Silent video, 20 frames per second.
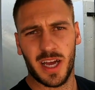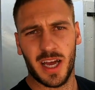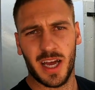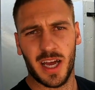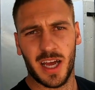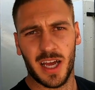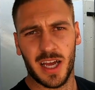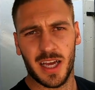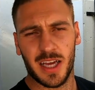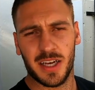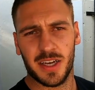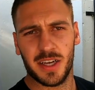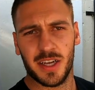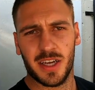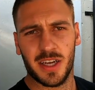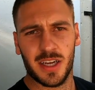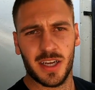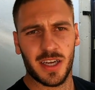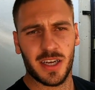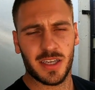and
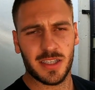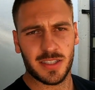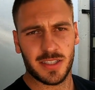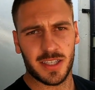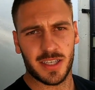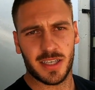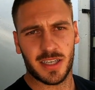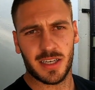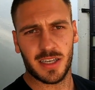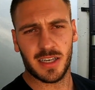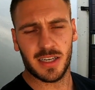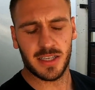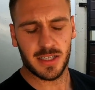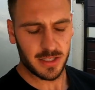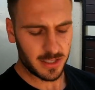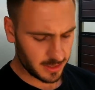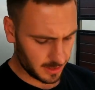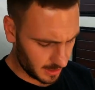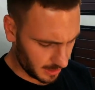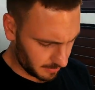secondly,
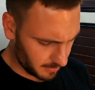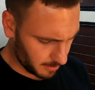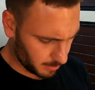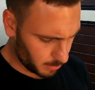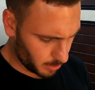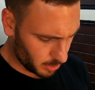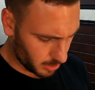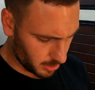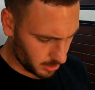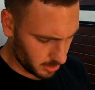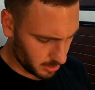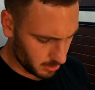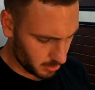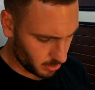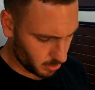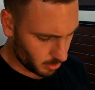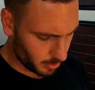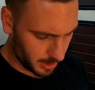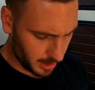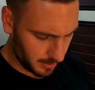just have a book
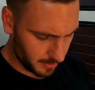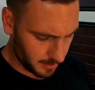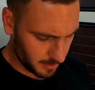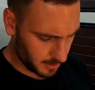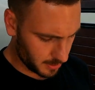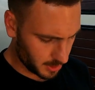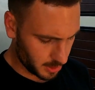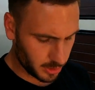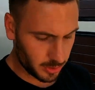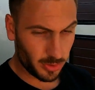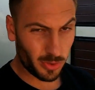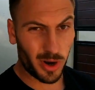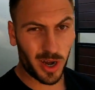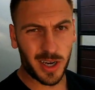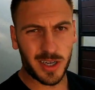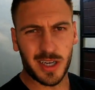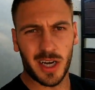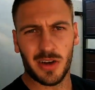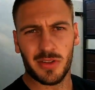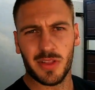or whatever just to
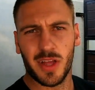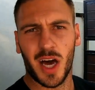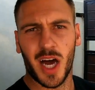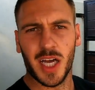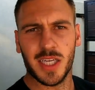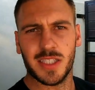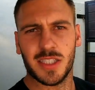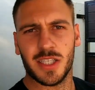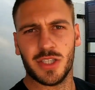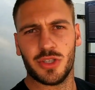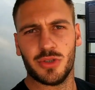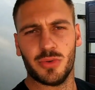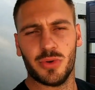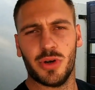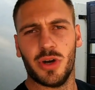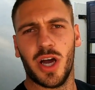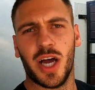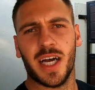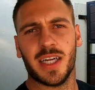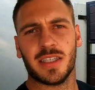write down the heights that you
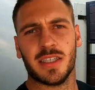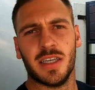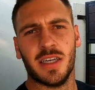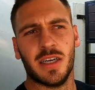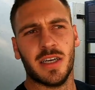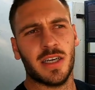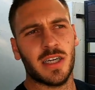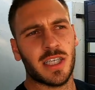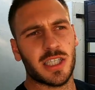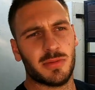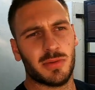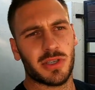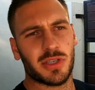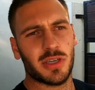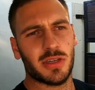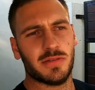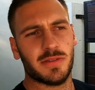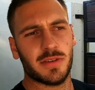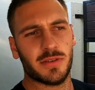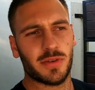were at,
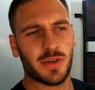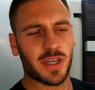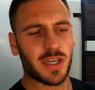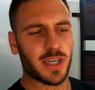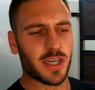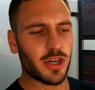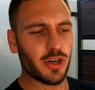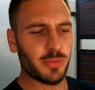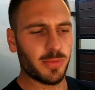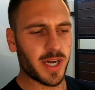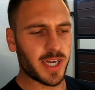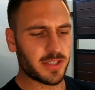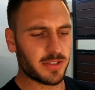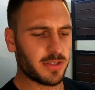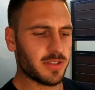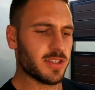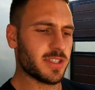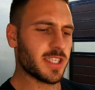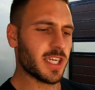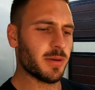especially if you want to go back
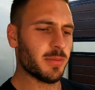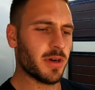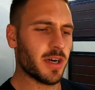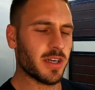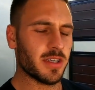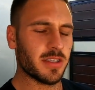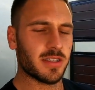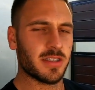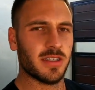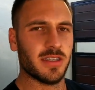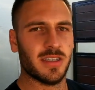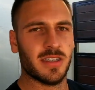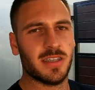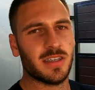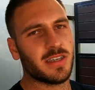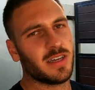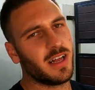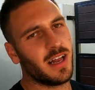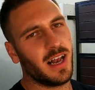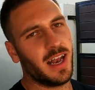to the same height
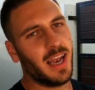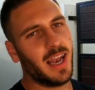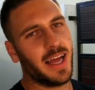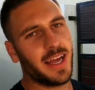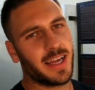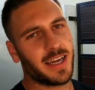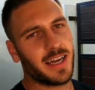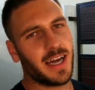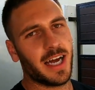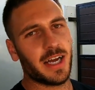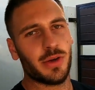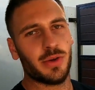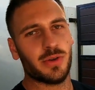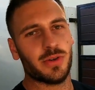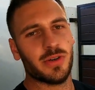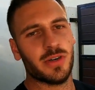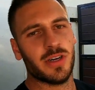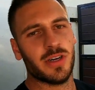like I do.